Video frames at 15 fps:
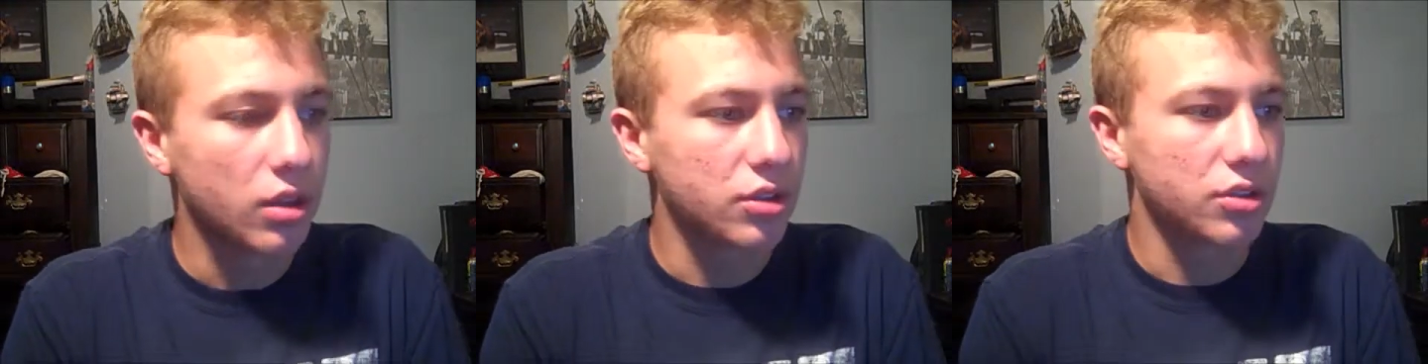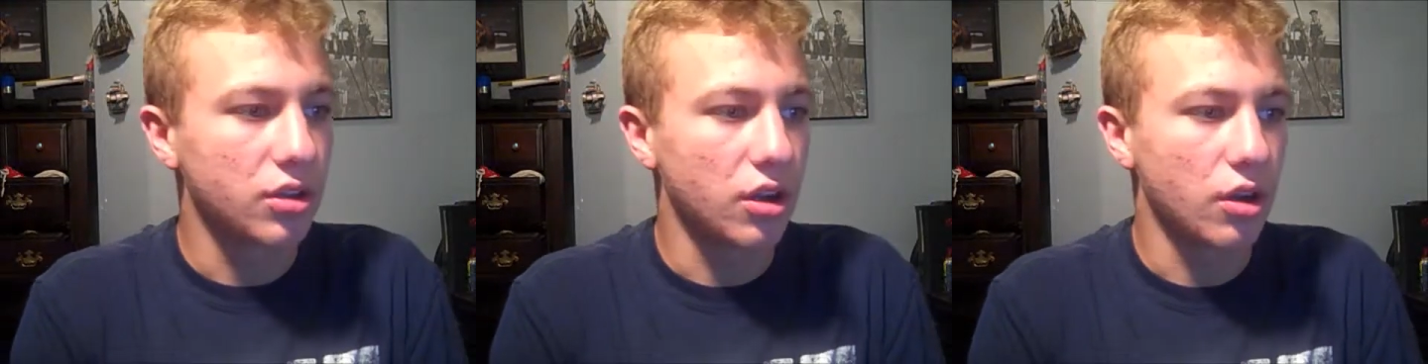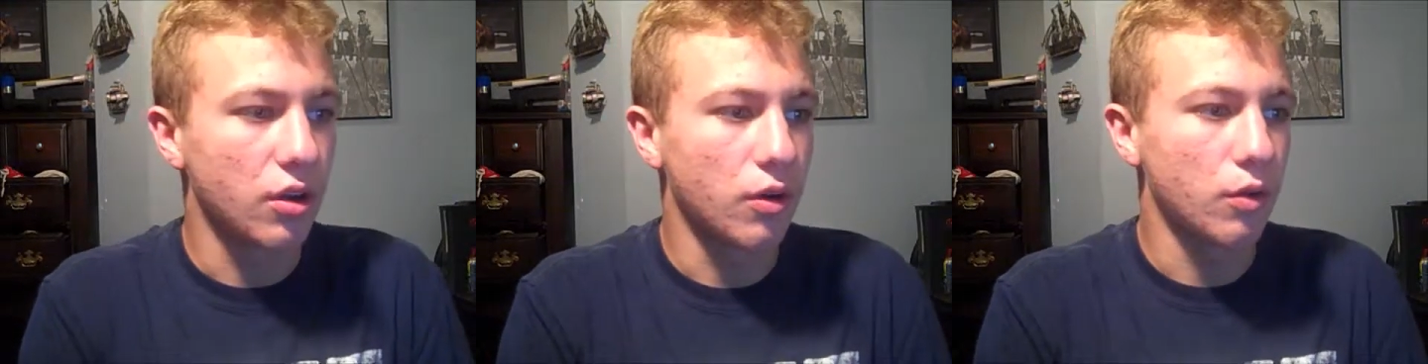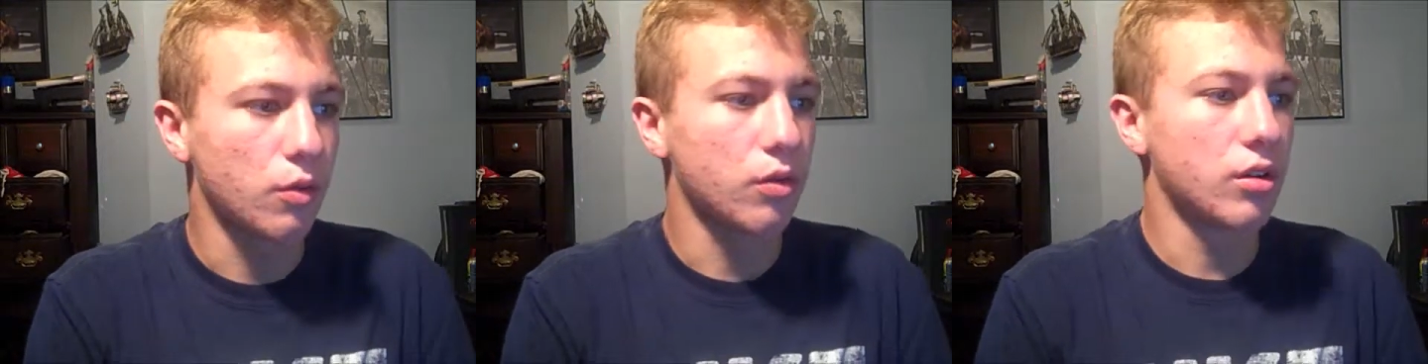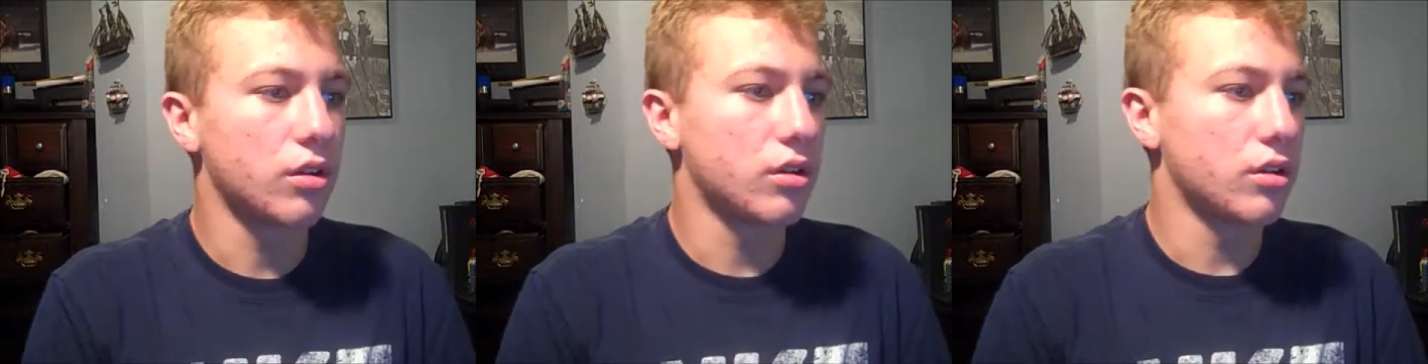
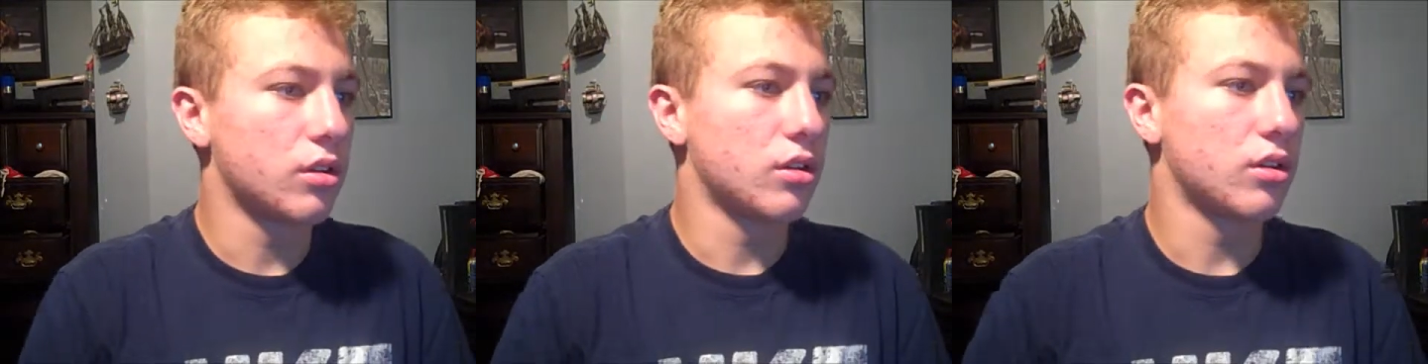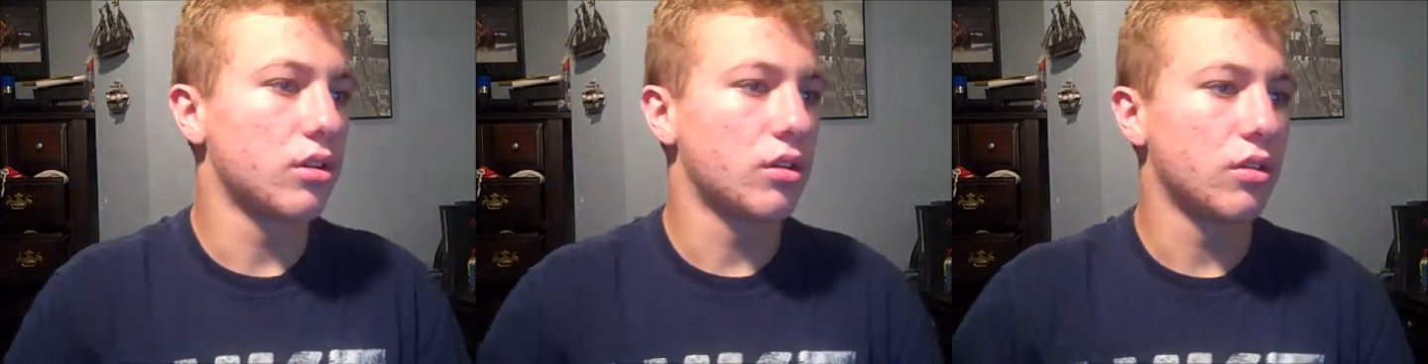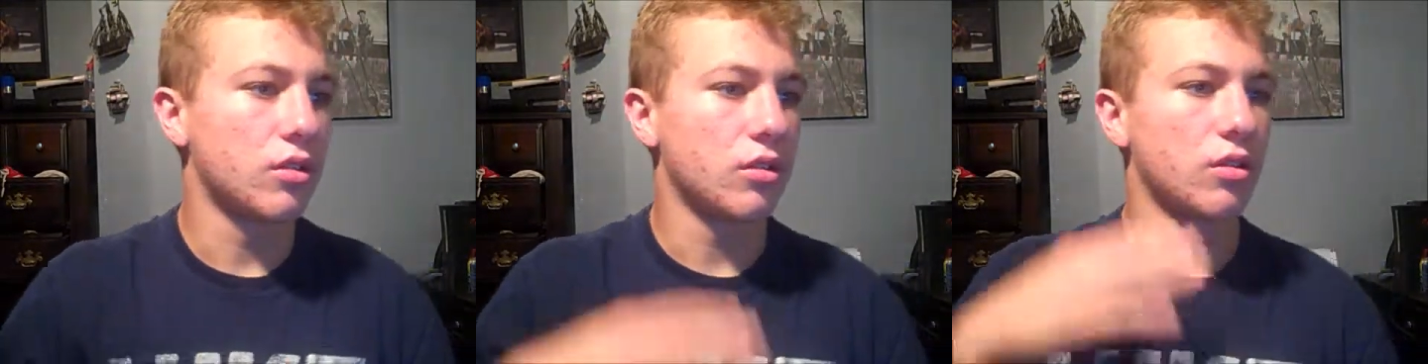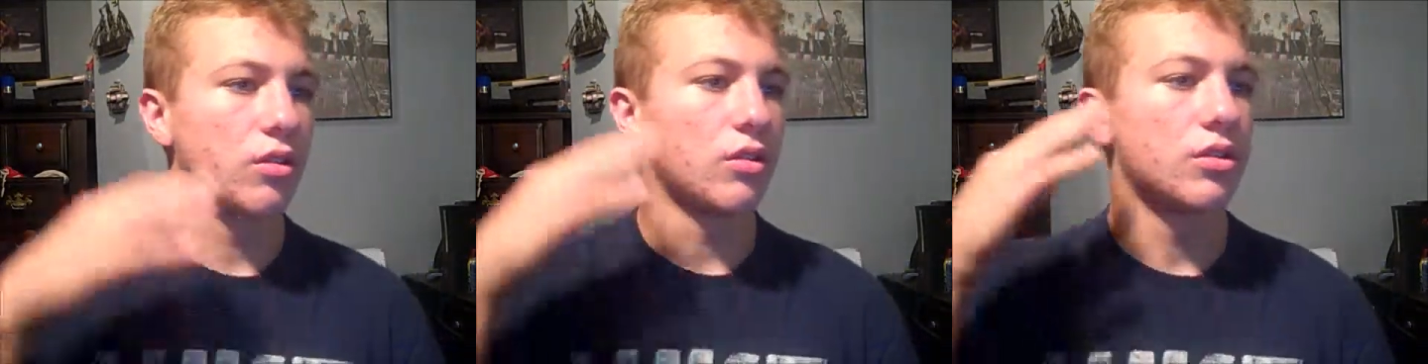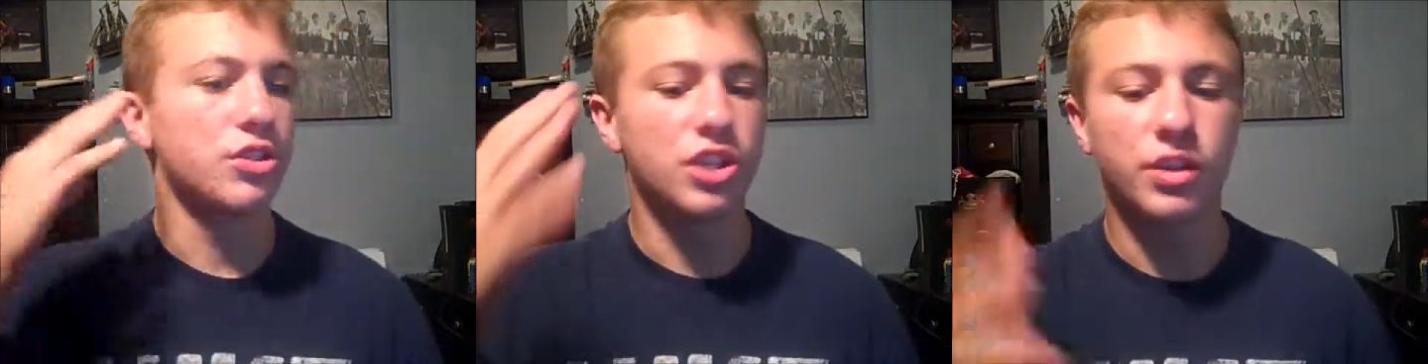So
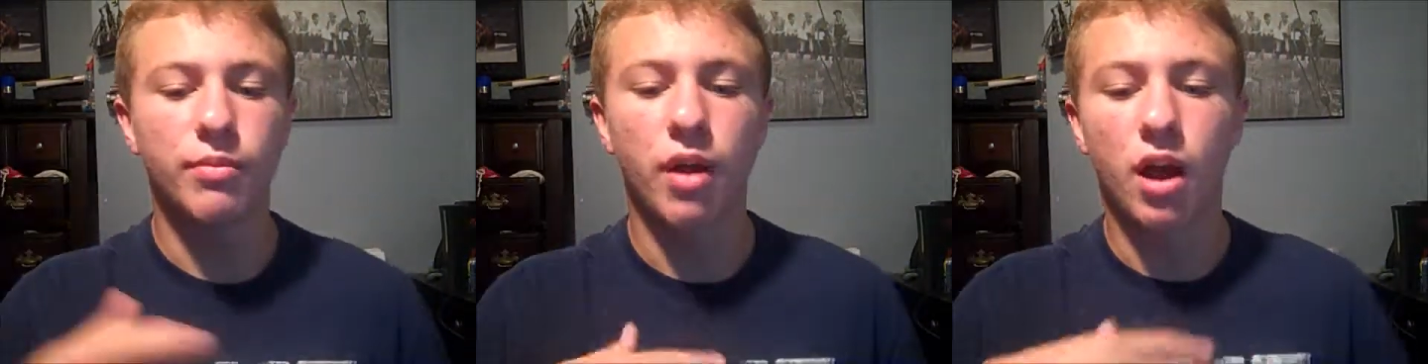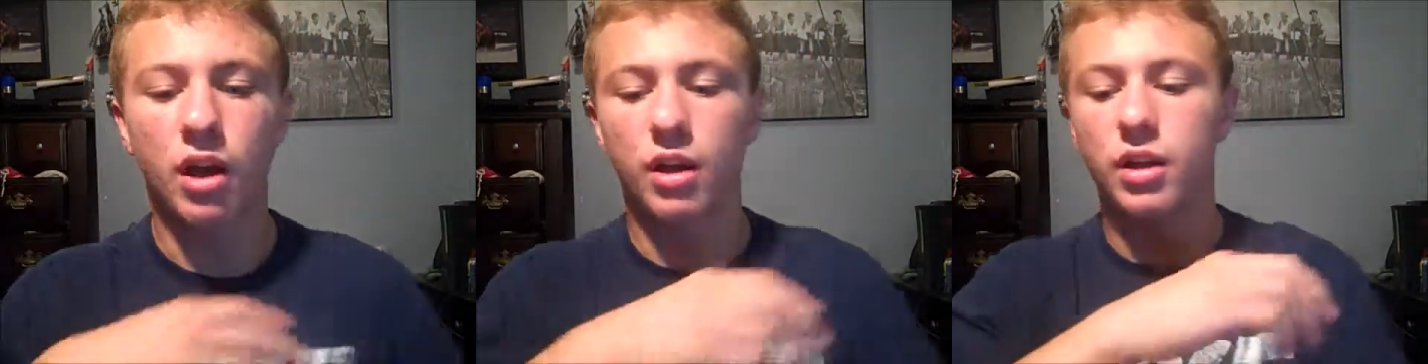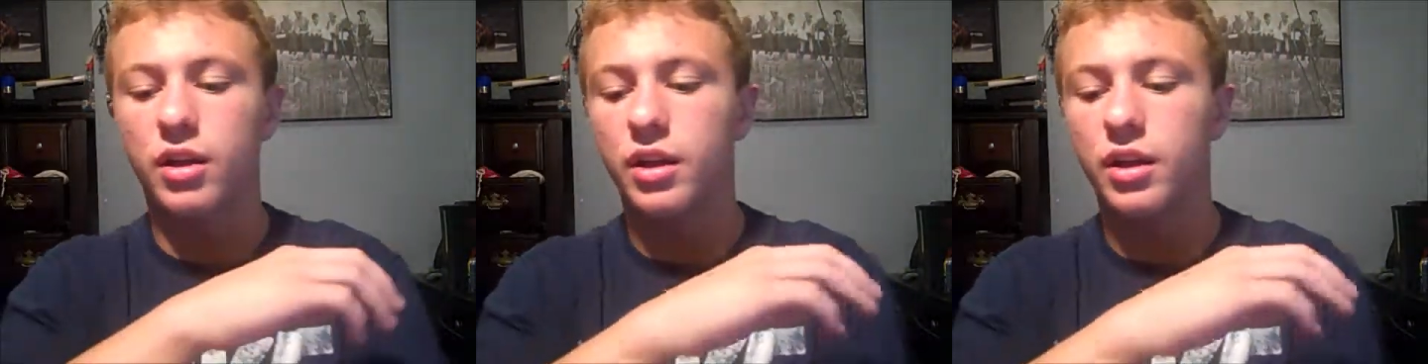Gmod,